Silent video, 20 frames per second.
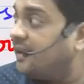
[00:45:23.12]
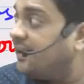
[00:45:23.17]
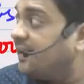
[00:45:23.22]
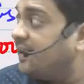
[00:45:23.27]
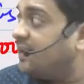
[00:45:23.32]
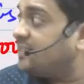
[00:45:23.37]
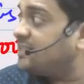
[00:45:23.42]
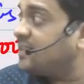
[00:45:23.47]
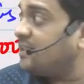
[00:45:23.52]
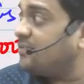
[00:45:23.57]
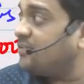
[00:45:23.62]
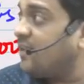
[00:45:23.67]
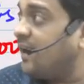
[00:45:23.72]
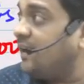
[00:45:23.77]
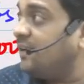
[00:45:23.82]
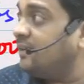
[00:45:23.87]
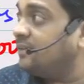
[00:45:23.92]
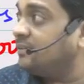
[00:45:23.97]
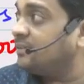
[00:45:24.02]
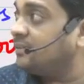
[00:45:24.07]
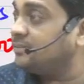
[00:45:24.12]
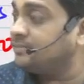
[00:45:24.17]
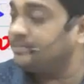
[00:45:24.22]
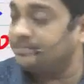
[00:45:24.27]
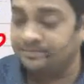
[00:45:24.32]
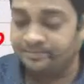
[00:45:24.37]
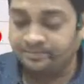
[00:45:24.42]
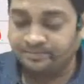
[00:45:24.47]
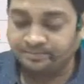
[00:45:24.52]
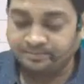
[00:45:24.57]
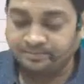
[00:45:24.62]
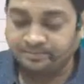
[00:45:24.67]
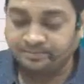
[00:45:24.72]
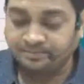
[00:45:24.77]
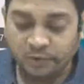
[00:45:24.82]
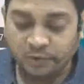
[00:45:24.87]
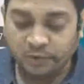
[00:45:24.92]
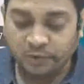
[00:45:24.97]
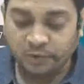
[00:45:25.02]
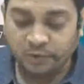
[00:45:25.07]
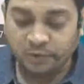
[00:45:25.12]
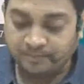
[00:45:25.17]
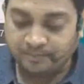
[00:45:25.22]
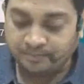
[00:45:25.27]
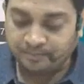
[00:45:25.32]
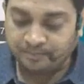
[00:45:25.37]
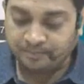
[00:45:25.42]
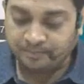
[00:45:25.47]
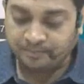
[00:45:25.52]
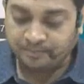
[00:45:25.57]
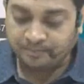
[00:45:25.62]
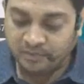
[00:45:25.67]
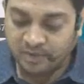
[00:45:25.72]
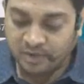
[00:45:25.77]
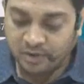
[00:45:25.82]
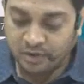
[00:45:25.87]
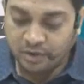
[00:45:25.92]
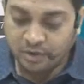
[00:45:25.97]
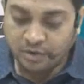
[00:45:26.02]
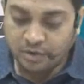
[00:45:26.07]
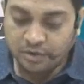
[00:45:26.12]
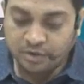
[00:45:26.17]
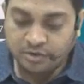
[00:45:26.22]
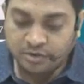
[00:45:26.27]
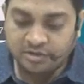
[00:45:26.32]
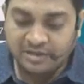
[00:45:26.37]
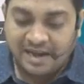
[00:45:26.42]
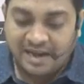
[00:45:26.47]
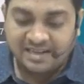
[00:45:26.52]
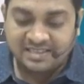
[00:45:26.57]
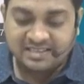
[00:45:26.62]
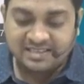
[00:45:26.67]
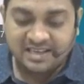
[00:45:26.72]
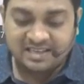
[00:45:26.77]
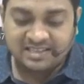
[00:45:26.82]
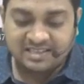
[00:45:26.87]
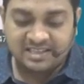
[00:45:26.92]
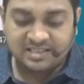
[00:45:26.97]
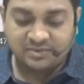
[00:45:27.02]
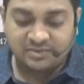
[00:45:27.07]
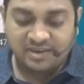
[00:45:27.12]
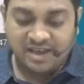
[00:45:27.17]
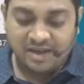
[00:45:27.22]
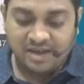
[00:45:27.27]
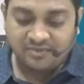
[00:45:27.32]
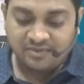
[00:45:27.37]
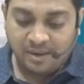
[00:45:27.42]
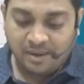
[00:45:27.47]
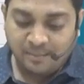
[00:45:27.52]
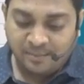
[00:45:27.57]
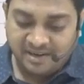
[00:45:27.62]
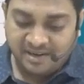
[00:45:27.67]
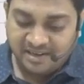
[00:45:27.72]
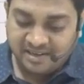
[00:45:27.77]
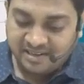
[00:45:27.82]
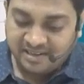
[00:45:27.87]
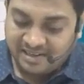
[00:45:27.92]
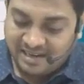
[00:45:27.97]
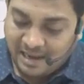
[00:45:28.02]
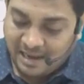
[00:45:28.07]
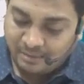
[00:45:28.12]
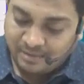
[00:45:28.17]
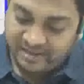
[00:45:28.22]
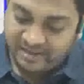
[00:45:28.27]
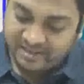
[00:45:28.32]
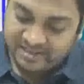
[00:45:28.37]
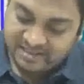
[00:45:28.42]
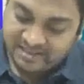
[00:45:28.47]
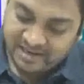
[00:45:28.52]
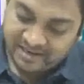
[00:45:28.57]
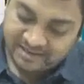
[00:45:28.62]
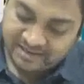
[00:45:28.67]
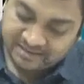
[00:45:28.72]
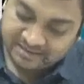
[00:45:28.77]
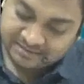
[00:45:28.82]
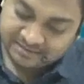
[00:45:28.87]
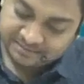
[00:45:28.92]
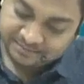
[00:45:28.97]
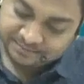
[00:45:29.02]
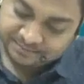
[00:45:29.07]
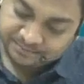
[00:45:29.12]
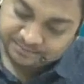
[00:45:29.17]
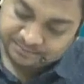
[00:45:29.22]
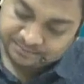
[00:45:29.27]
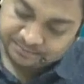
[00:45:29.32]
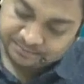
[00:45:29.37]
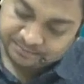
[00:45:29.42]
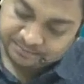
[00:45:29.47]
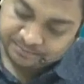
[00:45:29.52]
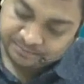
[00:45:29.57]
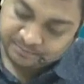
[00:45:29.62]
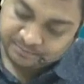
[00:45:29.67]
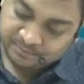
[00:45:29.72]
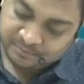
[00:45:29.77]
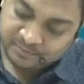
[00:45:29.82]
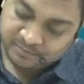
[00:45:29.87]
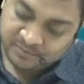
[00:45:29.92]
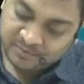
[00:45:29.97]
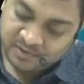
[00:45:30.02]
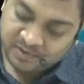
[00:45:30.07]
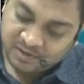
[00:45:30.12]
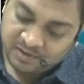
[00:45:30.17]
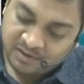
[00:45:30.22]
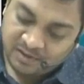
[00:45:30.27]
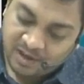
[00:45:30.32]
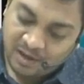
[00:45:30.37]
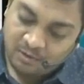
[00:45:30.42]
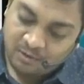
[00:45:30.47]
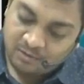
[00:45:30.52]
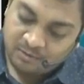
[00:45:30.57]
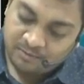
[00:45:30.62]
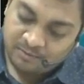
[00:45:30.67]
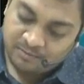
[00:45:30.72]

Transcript: Is that fine? Okay. So that is successfully I have completed the liability side. Now,